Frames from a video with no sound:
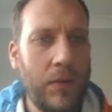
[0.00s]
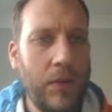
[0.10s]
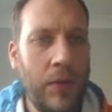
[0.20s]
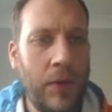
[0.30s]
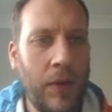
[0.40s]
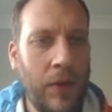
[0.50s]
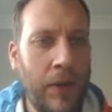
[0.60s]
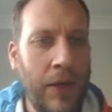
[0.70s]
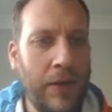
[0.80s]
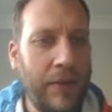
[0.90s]
I
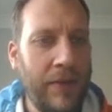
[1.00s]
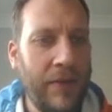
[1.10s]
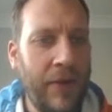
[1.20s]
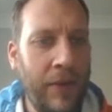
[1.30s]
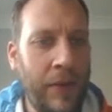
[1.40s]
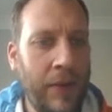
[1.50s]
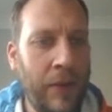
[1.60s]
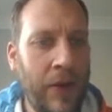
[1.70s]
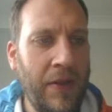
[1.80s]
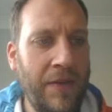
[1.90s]
got hit. So we're going to
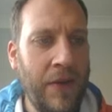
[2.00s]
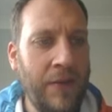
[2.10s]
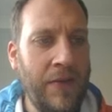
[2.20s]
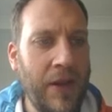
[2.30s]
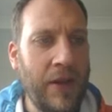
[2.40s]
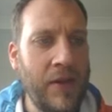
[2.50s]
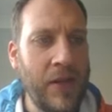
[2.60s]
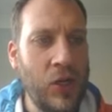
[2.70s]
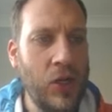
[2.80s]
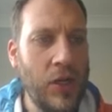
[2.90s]
wait the 5 seconds.
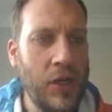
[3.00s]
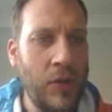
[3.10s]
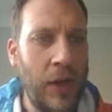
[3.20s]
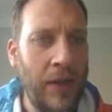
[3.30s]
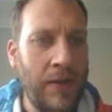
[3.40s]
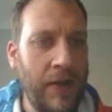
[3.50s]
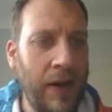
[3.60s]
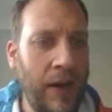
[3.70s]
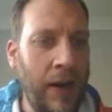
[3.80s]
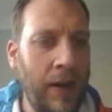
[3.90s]
It should still get the
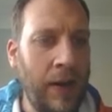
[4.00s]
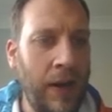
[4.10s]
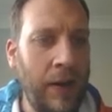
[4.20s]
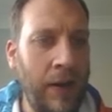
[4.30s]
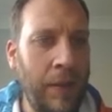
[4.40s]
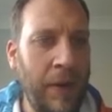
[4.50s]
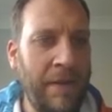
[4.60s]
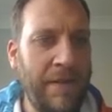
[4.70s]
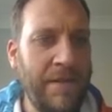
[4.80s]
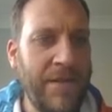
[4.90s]
second alien out in
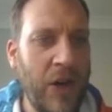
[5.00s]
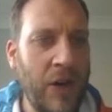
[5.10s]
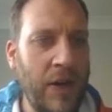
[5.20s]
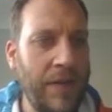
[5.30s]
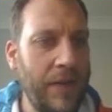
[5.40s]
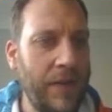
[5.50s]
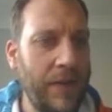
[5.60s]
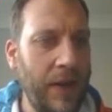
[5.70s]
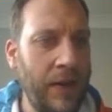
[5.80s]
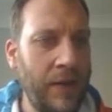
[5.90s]
about 5
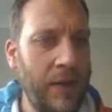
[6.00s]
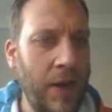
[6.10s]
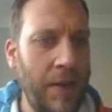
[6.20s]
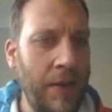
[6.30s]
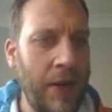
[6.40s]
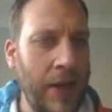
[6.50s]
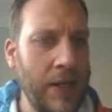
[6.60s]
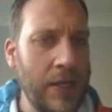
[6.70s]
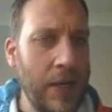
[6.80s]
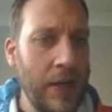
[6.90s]
seconds time. There it
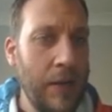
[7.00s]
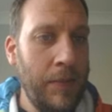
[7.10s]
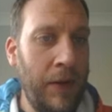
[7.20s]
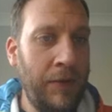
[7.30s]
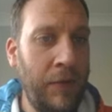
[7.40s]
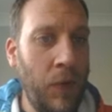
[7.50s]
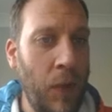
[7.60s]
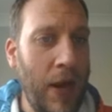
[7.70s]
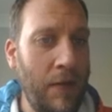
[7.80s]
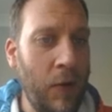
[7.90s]
is. I'm going to have to run
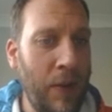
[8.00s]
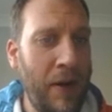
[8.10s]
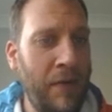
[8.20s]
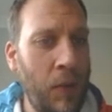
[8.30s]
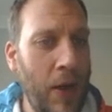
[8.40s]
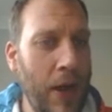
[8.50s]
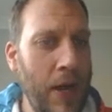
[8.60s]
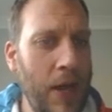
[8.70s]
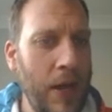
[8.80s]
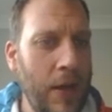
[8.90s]
away, run away, run
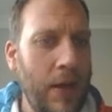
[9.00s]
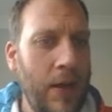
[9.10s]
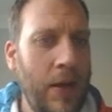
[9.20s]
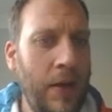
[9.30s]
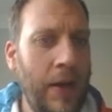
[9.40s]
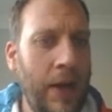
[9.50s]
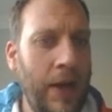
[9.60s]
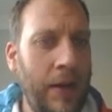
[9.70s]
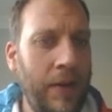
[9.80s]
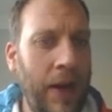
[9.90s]
away.
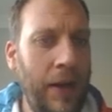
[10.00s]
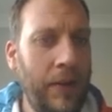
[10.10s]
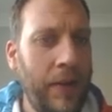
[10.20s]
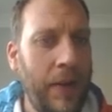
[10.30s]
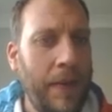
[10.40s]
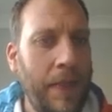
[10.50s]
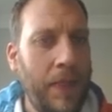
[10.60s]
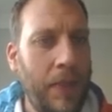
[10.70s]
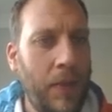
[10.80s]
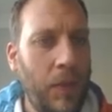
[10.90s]
Okay, now
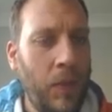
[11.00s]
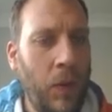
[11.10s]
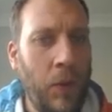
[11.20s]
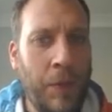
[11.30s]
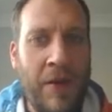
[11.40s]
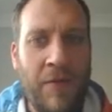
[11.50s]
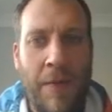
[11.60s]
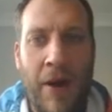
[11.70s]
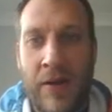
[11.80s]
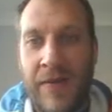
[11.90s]
what would be even
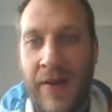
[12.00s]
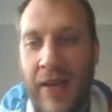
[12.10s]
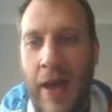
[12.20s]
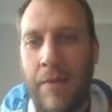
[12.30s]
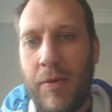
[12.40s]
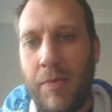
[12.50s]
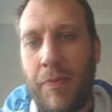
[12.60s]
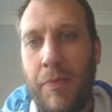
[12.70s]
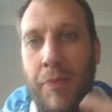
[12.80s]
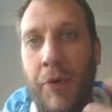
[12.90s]
better is if it kept
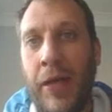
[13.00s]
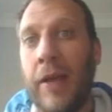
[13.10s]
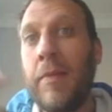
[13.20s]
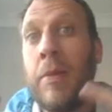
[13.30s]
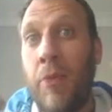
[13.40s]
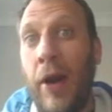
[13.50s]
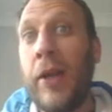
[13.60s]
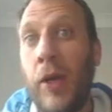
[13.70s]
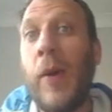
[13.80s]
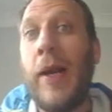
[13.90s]
bringing me brand
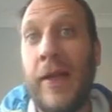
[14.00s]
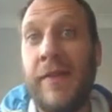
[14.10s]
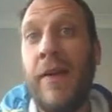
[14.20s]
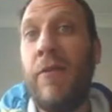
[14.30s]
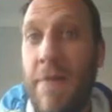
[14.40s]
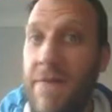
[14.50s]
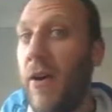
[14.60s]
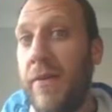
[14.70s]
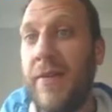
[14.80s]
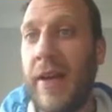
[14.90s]
new aliens every
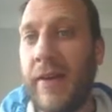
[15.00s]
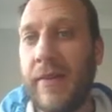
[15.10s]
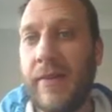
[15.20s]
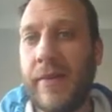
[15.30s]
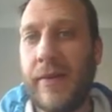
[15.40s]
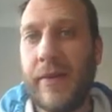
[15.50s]
5 seconds.